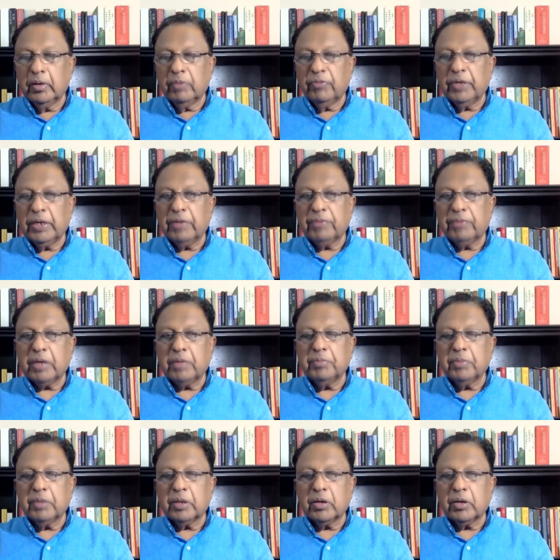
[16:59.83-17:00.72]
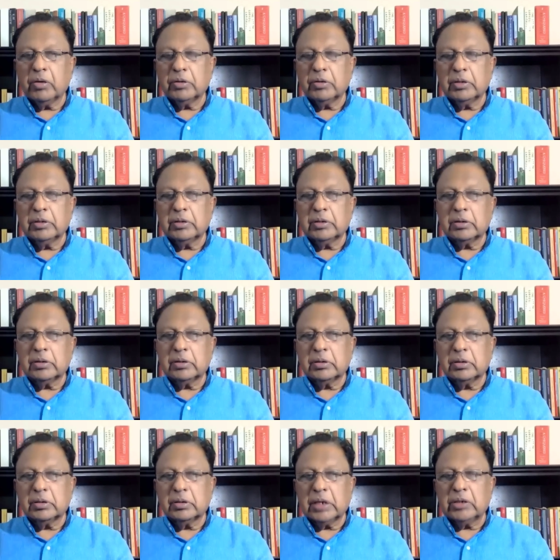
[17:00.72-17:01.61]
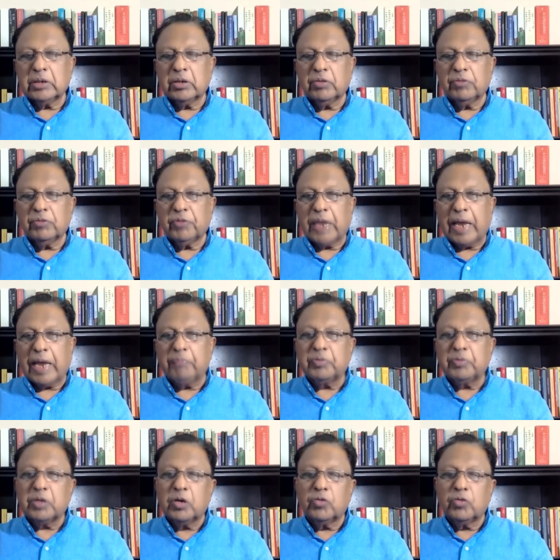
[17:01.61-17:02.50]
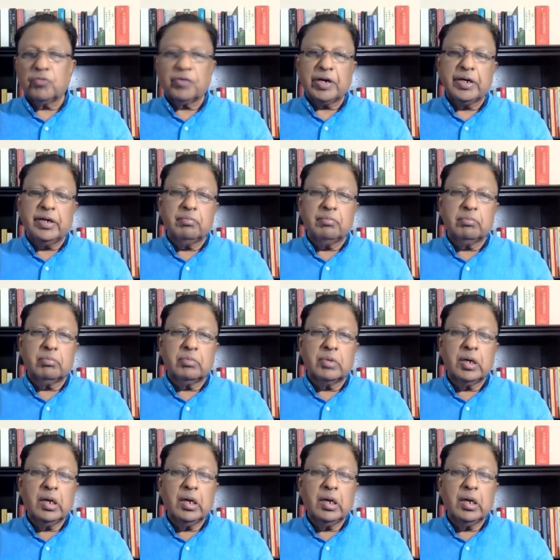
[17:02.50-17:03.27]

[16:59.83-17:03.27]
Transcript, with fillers: We have come across this sense of absolute freedom